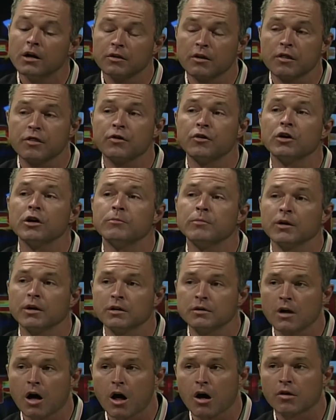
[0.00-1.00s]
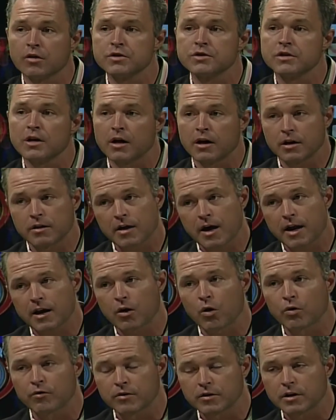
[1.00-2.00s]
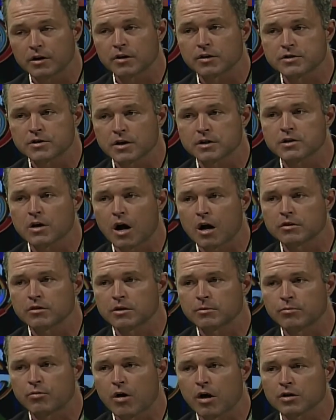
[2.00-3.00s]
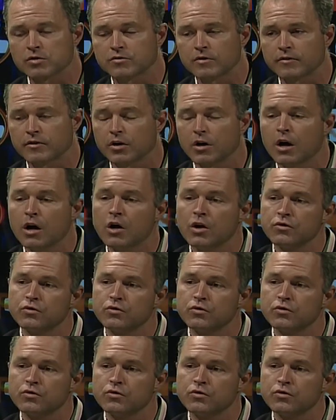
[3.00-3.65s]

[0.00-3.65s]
the $30 million that over the years has gone to the Bronx River